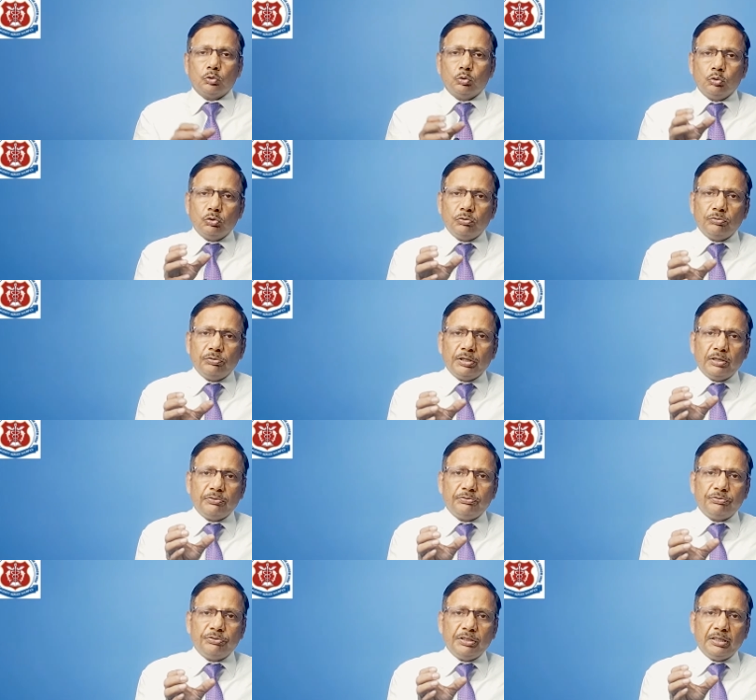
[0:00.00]
Who
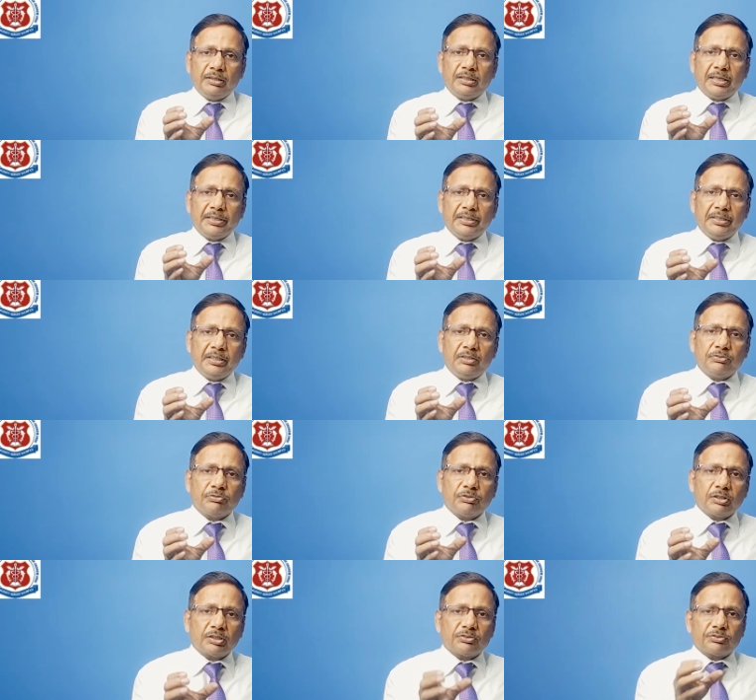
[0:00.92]
will feel the heat
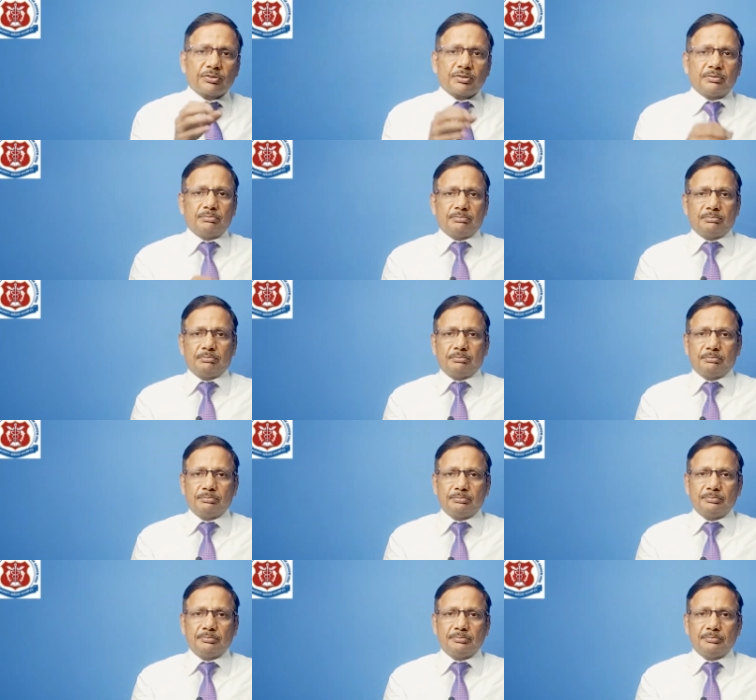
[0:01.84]
first?
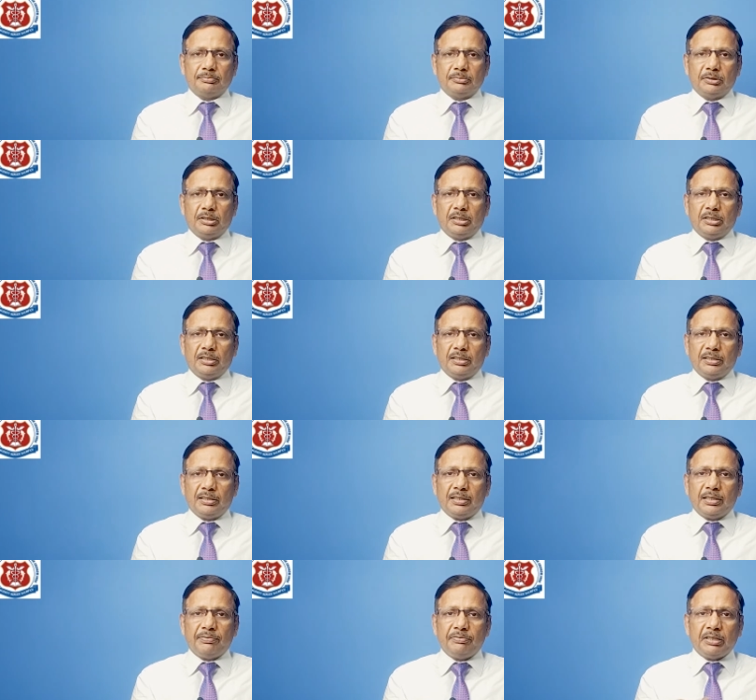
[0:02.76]

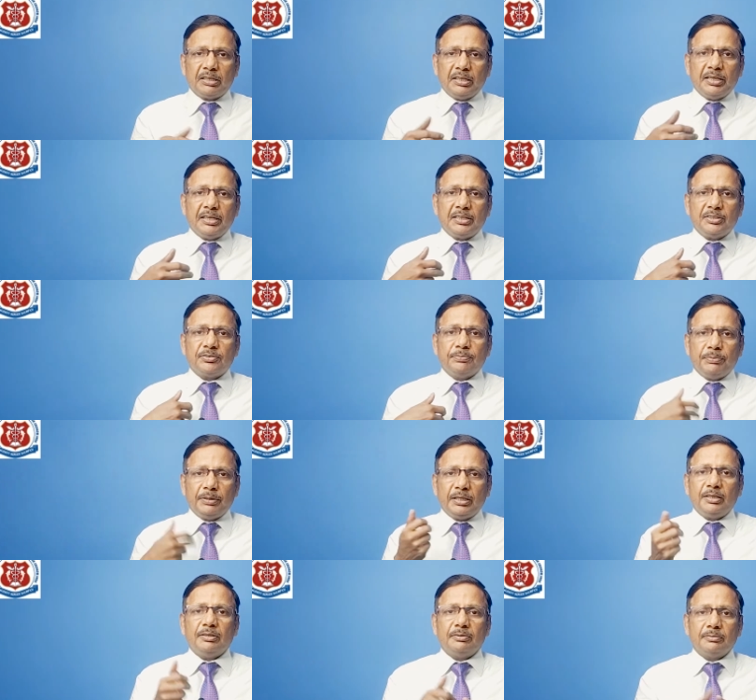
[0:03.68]
Definitely it is
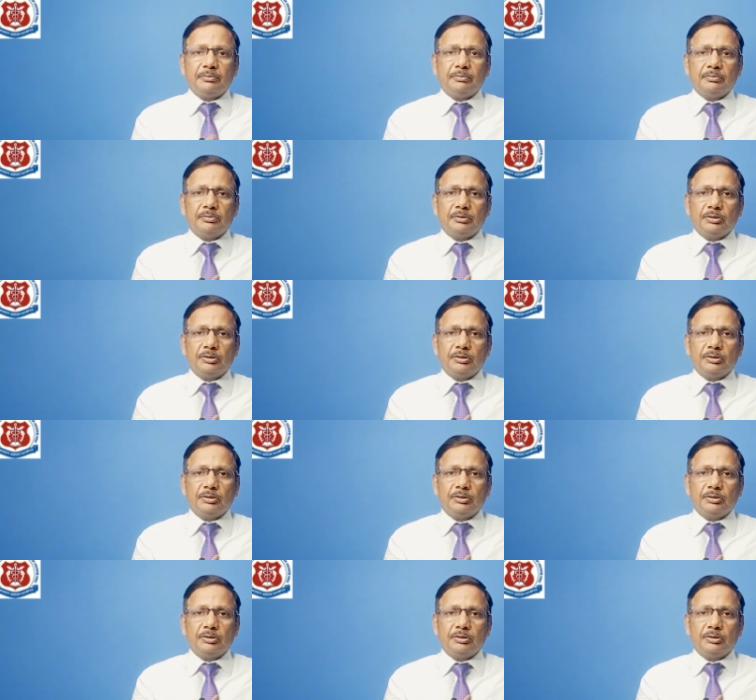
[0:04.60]
me.